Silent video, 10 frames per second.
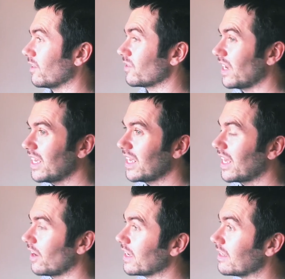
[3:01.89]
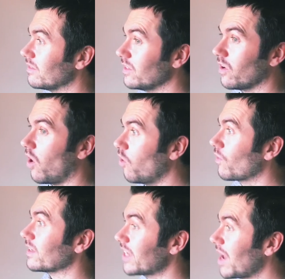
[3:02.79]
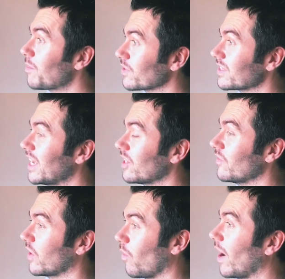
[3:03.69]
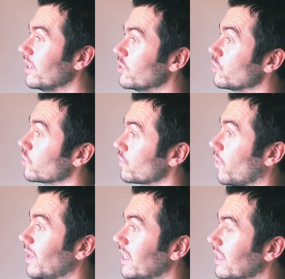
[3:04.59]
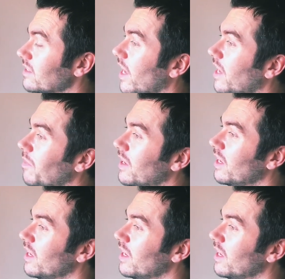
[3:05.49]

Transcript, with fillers: So they could get like, you know, over 10% of their wages just for winning this game.